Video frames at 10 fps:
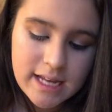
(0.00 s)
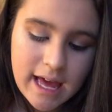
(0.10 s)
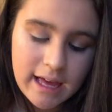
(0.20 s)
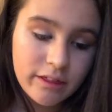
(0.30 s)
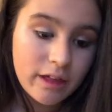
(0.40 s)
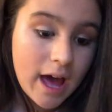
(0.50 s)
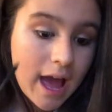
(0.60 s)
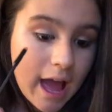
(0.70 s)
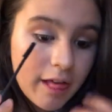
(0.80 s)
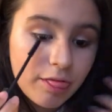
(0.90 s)
take that,
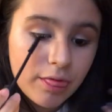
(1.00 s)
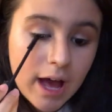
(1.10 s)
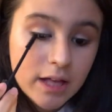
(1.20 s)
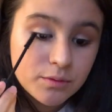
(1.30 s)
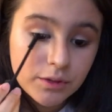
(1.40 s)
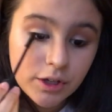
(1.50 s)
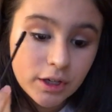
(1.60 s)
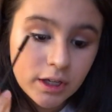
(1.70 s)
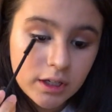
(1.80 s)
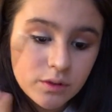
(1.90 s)
and that's what you're
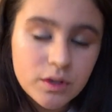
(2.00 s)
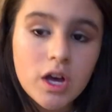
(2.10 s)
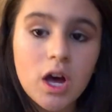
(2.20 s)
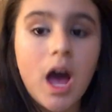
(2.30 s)
gonna use.